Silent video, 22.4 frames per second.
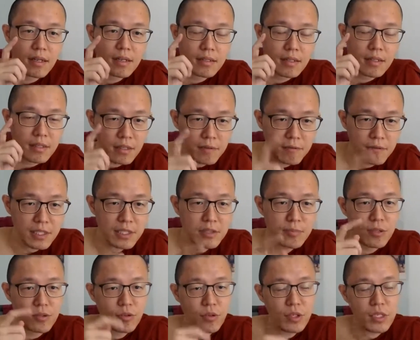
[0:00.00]
The difference
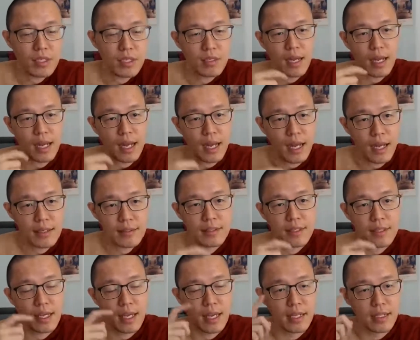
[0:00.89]
between
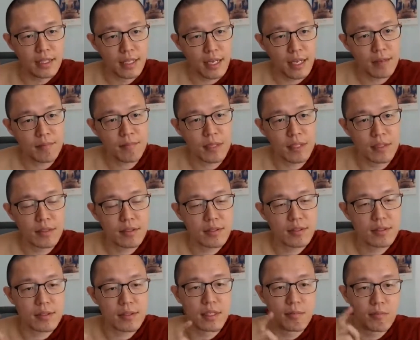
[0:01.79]
us and them
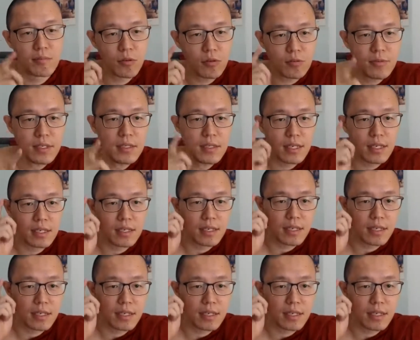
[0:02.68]
is the moment